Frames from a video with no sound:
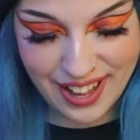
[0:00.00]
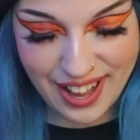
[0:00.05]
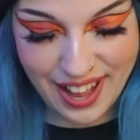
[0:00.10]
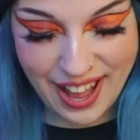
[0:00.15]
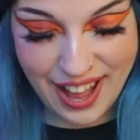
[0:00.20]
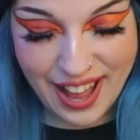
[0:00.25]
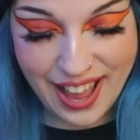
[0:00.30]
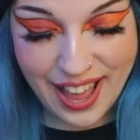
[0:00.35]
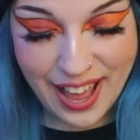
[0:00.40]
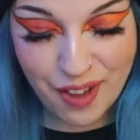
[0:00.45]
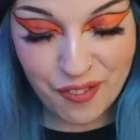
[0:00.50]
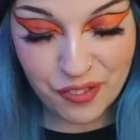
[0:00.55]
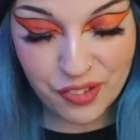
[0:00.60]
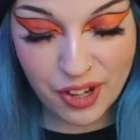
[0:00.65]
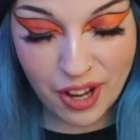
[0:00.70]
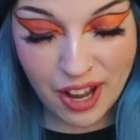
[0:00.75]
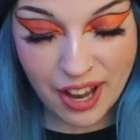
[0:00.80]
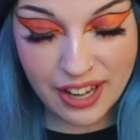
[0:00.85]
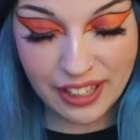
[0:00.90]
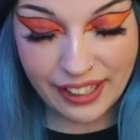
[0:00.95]
I have
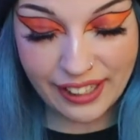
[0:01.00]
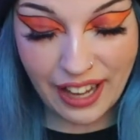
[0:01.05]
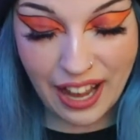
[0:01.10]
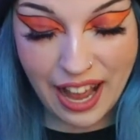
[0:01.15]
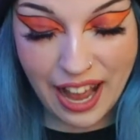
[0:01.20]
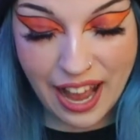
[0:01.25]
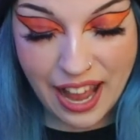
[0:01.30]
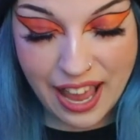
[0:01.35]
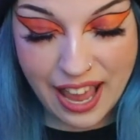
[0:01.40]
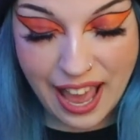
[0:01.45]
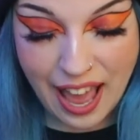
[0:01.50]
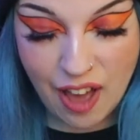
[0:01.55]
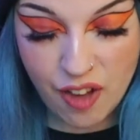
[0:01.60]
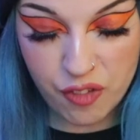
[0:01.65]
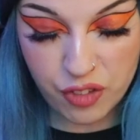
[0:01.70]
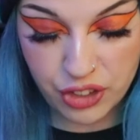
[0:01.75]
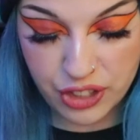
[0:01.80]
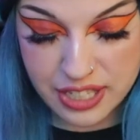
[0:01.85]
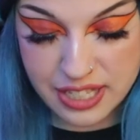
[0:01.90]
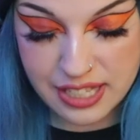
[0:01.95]
not, like I
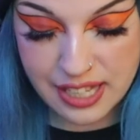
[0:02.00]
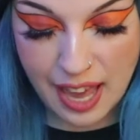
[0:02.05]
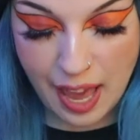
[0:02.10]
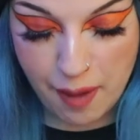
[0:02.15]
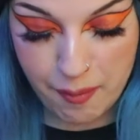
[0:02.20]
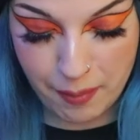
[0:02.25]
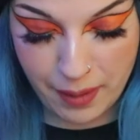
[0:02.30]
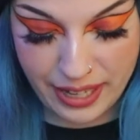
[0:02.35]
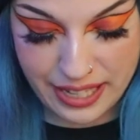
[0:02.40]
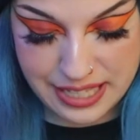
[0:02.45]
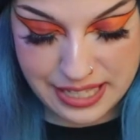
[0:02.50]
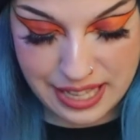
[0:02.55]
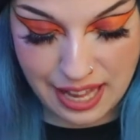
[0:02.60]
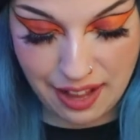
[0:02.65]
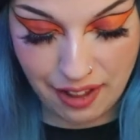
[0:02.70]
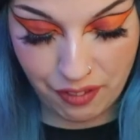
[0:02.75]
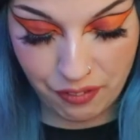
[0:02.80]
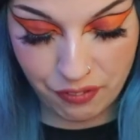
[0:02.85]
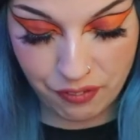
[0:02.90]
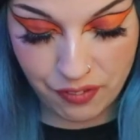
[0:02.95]
have just kept
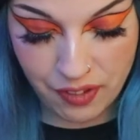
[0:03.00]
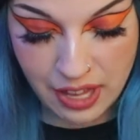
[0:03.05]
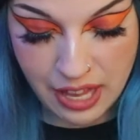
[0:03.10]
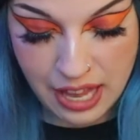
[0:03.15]
myself